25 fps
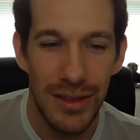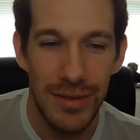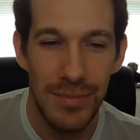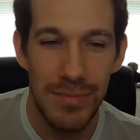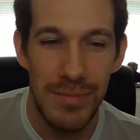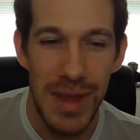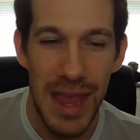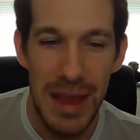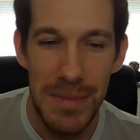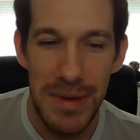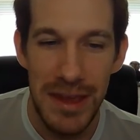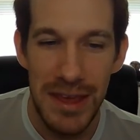
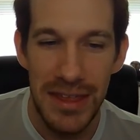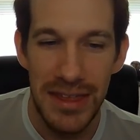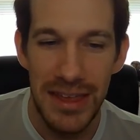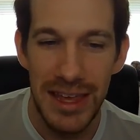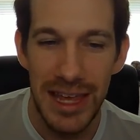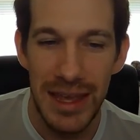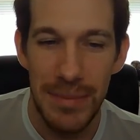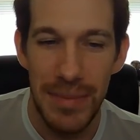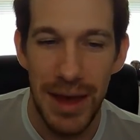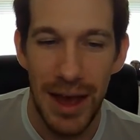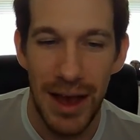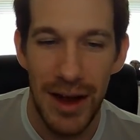maybe
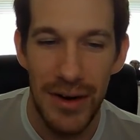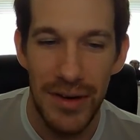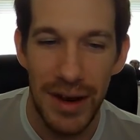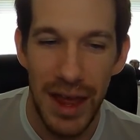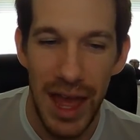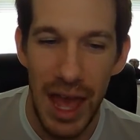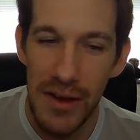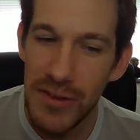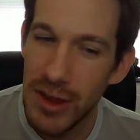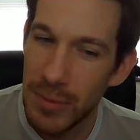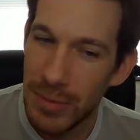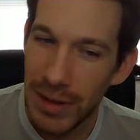think about
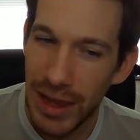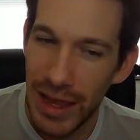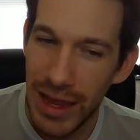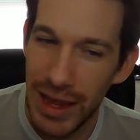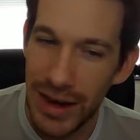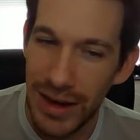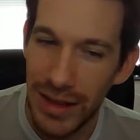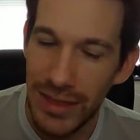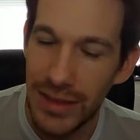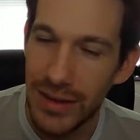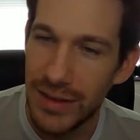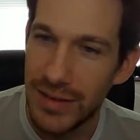Heavy
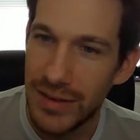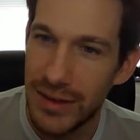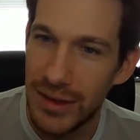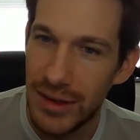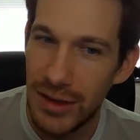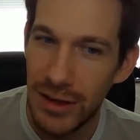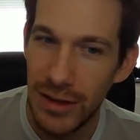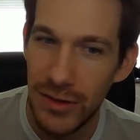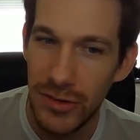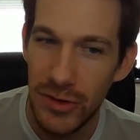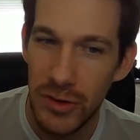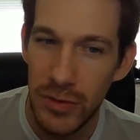Blade in the
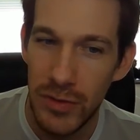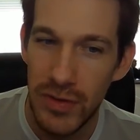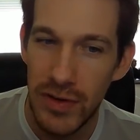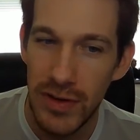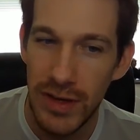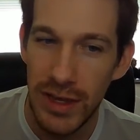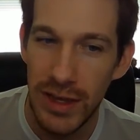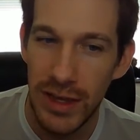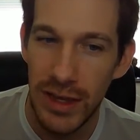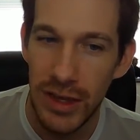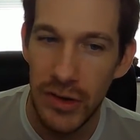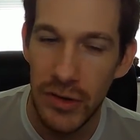seal, so
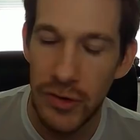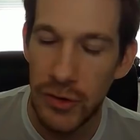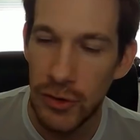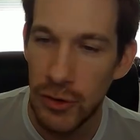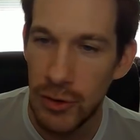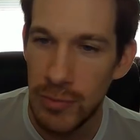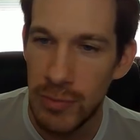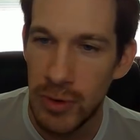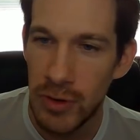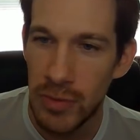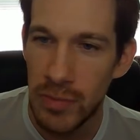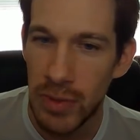she can get
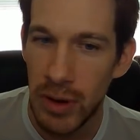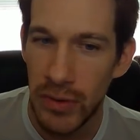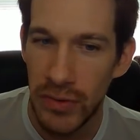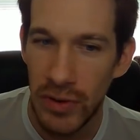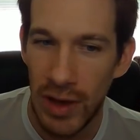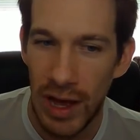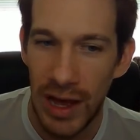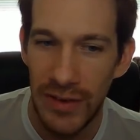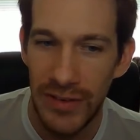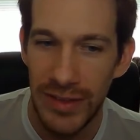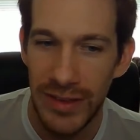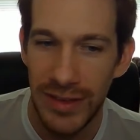2
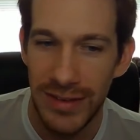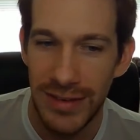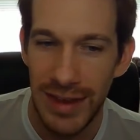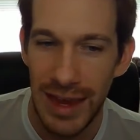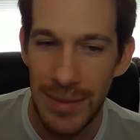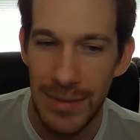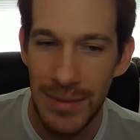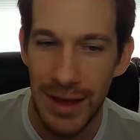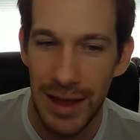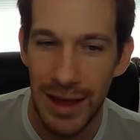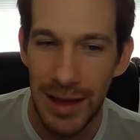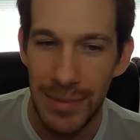Moonbows off in the
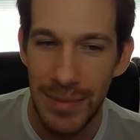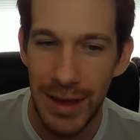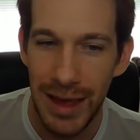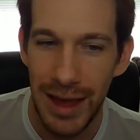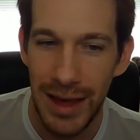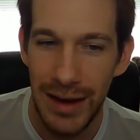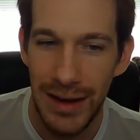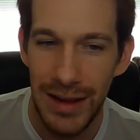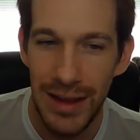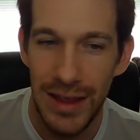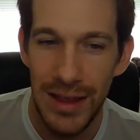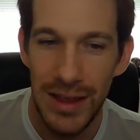same
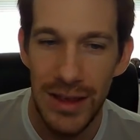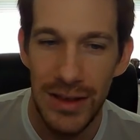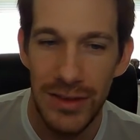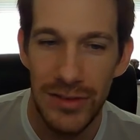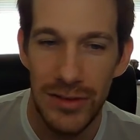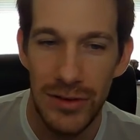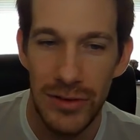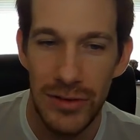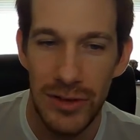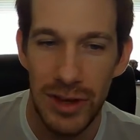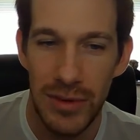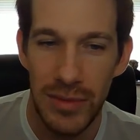combat.
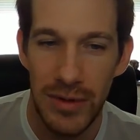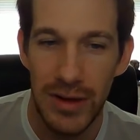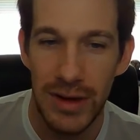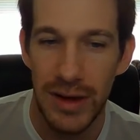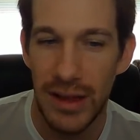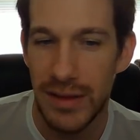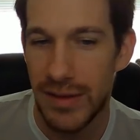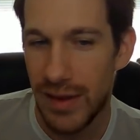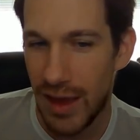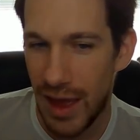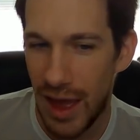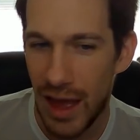So she
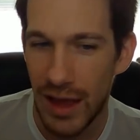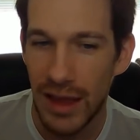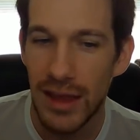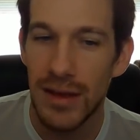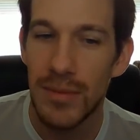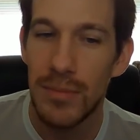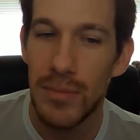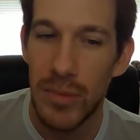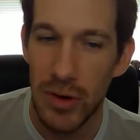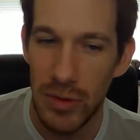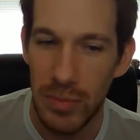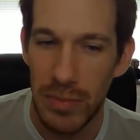would attack
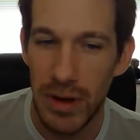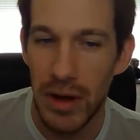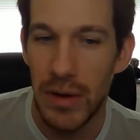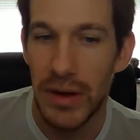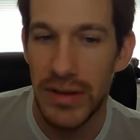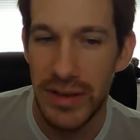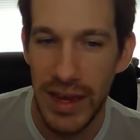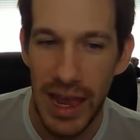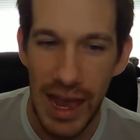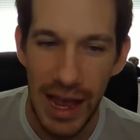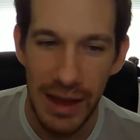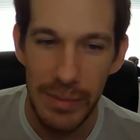
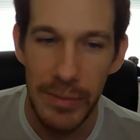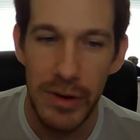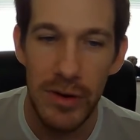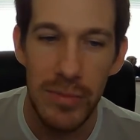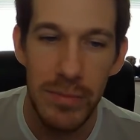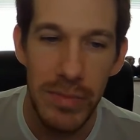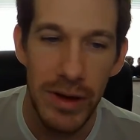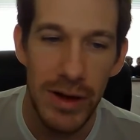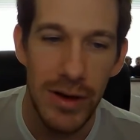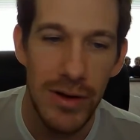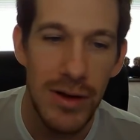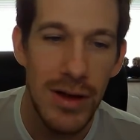
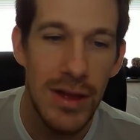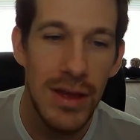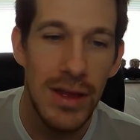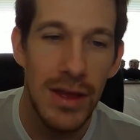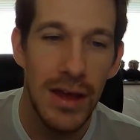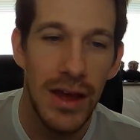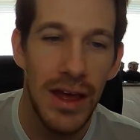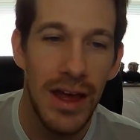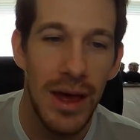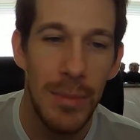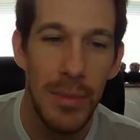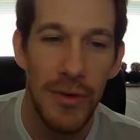Moonbow,
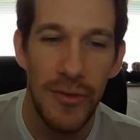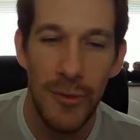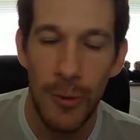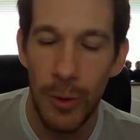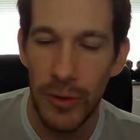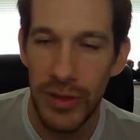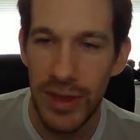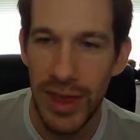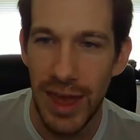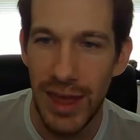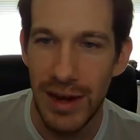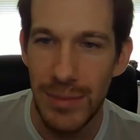
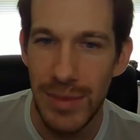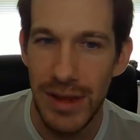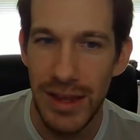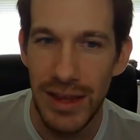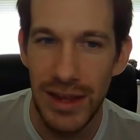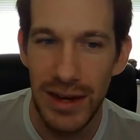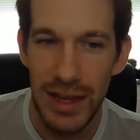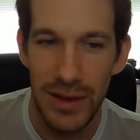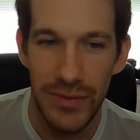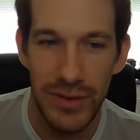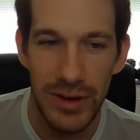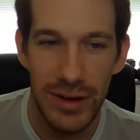before the enemy
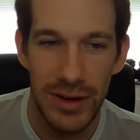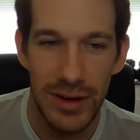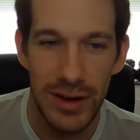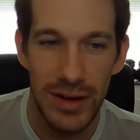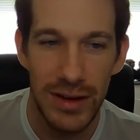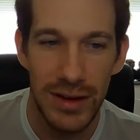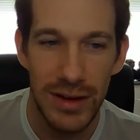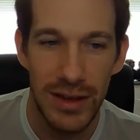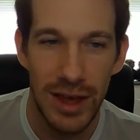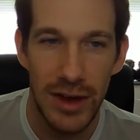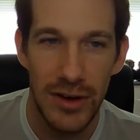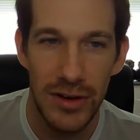can even
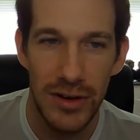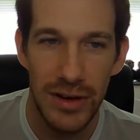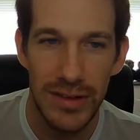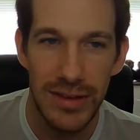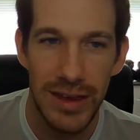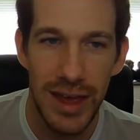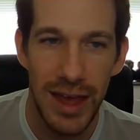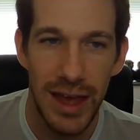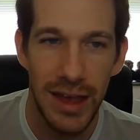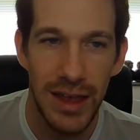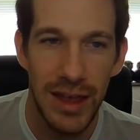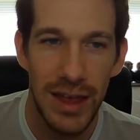
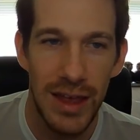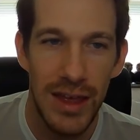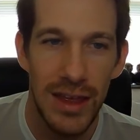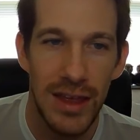counterattack.